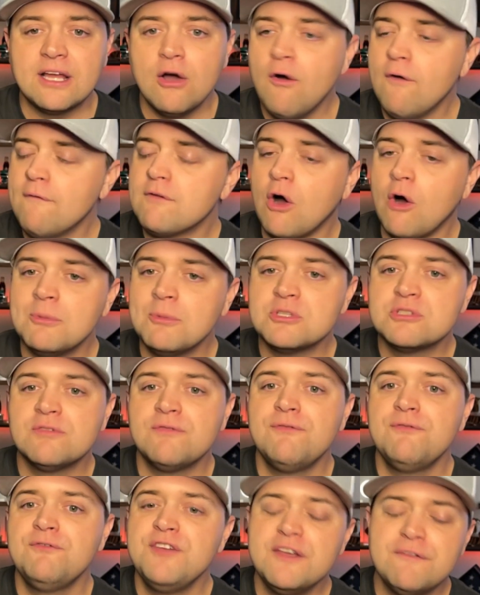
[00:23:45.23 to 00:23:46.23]
over almost
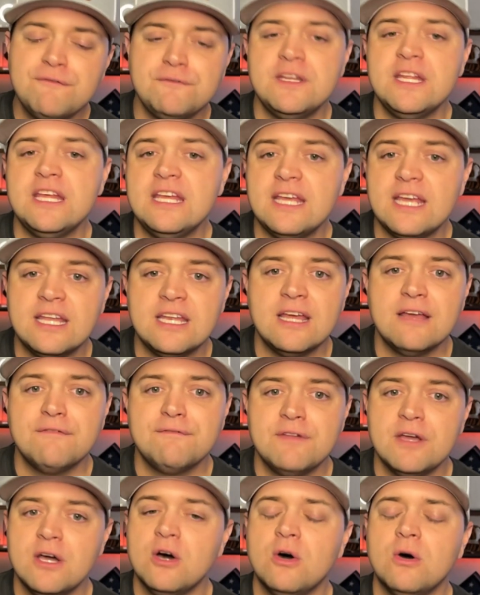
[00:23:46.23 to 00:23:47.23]
50
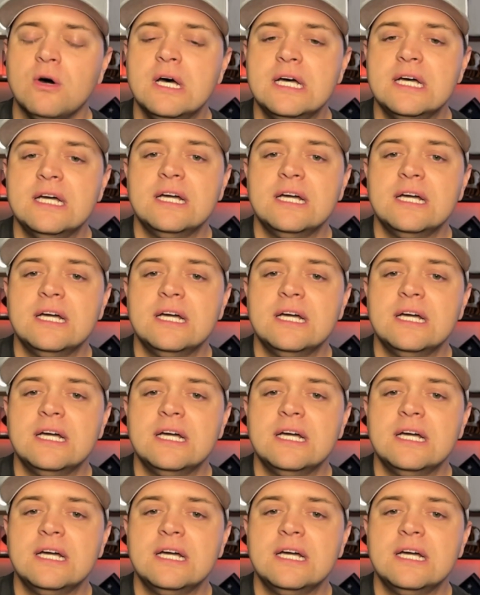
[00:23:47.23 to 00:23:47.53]
NFL